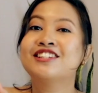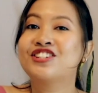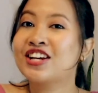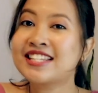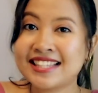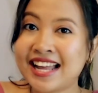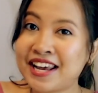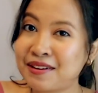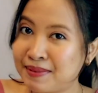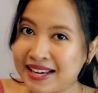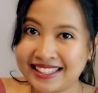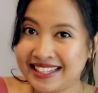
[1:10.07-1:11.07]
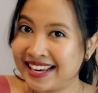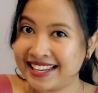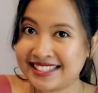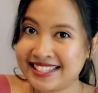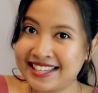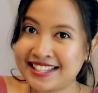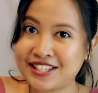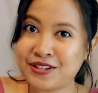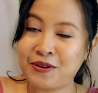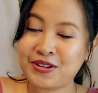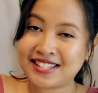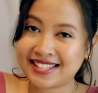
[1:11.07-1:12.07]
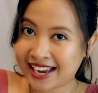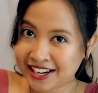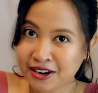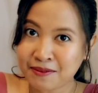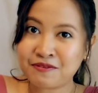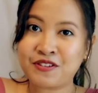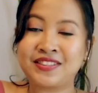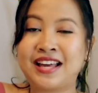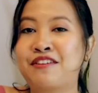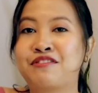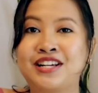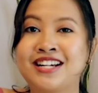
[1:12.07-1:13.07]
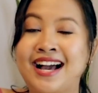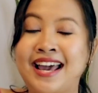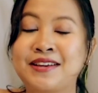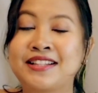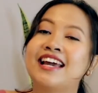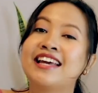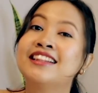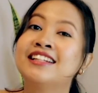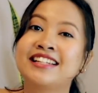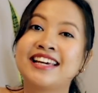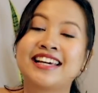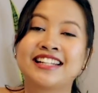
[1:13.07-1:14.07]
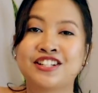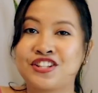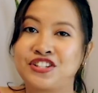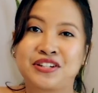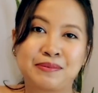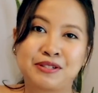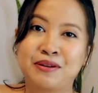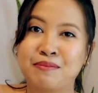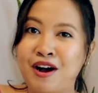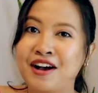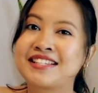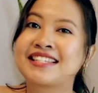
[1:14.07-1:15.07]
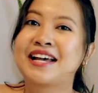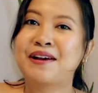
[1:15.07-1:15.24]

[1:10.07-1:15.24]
just like my client did. So sign up for that free guide in the link in the description box